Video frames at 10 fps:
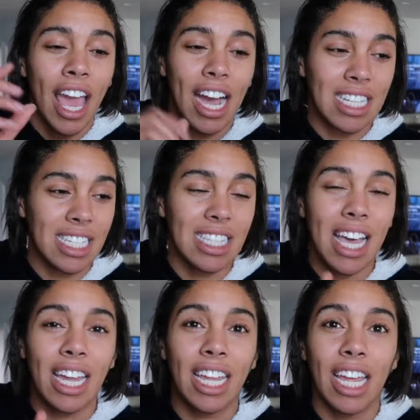I sent
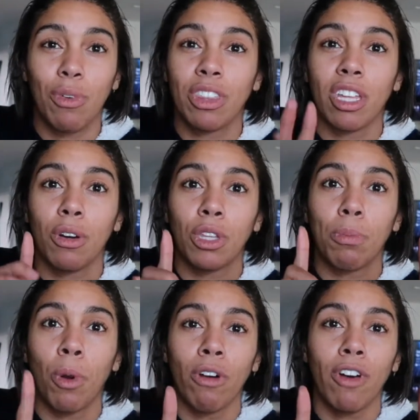that in with
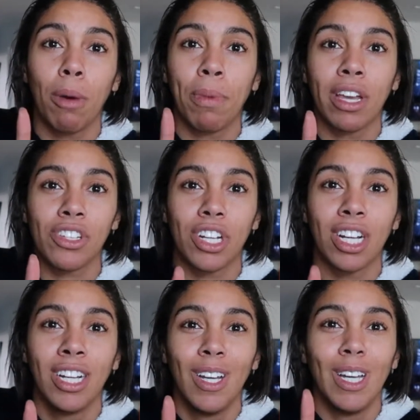the profile picture.